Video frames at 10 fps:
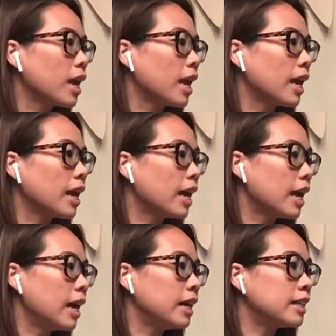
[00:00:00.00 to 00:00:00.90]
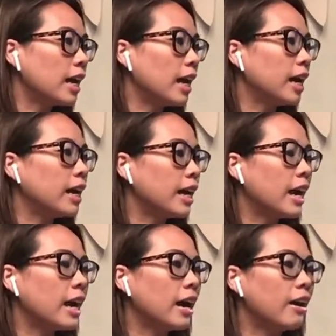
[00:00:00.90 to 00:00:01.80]
And I
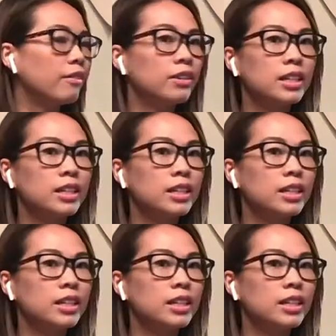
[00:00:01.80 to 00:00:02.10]
have